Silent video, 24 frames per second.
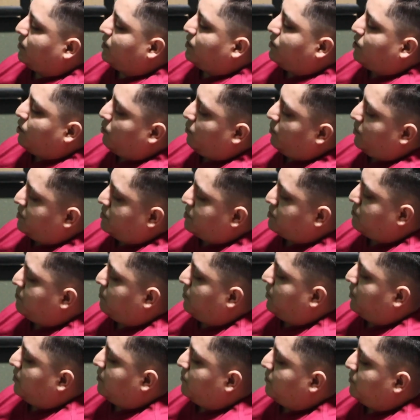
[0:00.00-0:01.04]
notice,
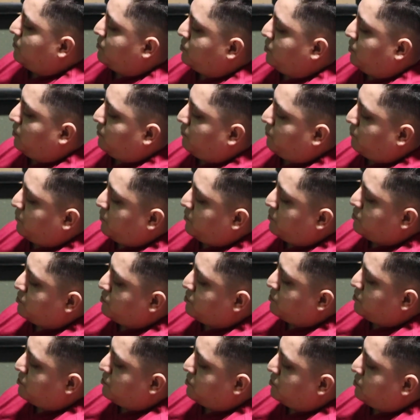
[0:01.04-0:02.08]
but so the
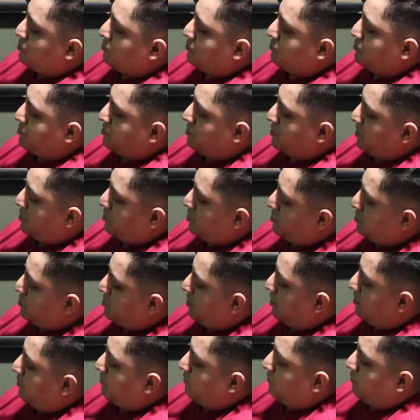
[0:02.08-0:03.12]
first 2 stitches
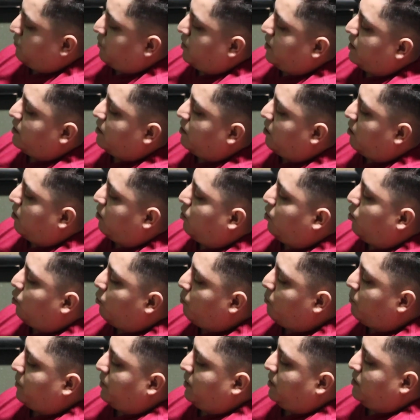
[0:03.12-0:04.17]
on the front are
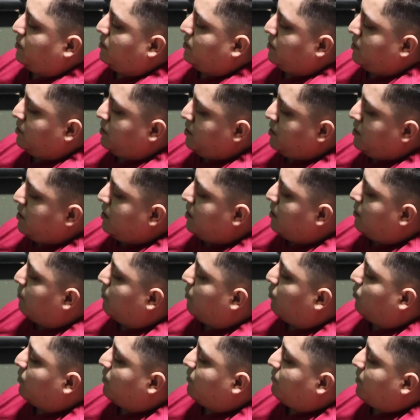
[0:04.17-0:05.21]
open,
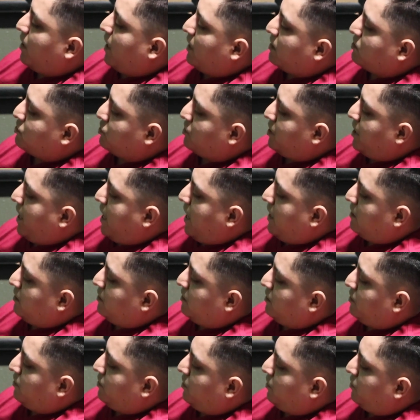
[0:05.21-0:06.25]
but we've actually
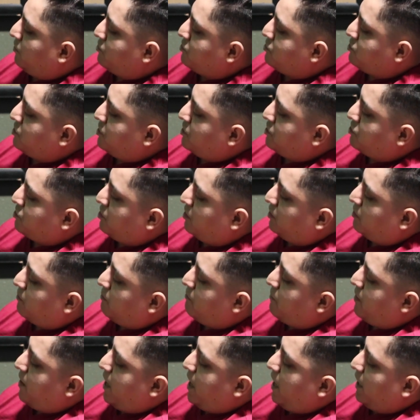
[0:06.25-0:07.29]
added another stitch on the
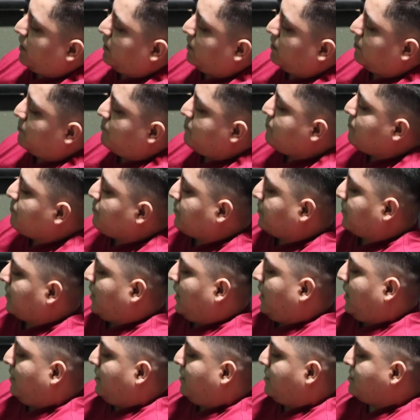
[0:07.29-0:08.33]
back,
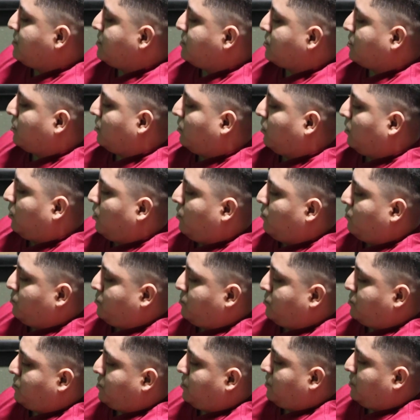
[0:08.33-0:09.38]
and this is
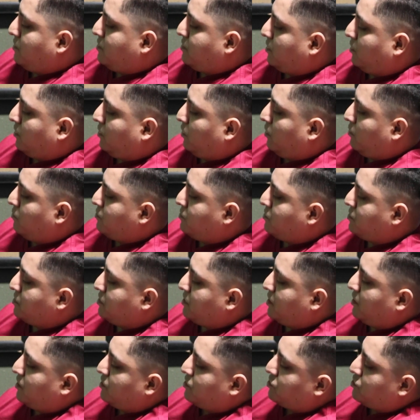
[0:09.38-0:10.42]
closed. It's a closed
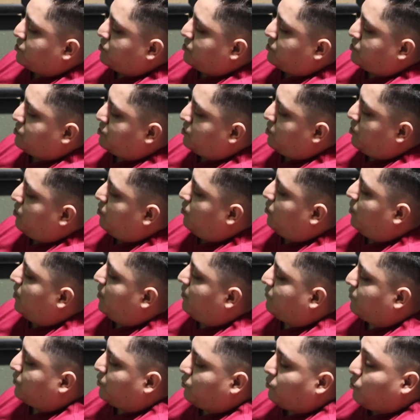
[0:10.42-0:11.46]
stitch. So
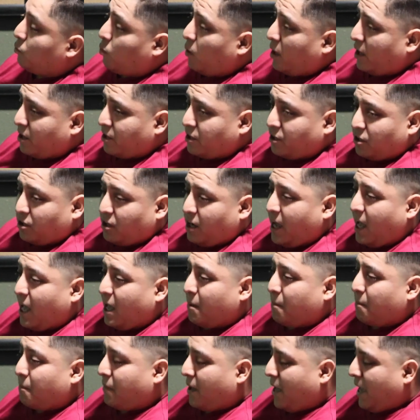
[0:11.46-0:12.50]
if you wear your
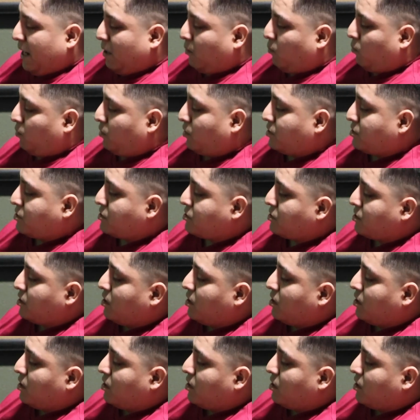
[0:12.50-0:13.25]
hat backwards,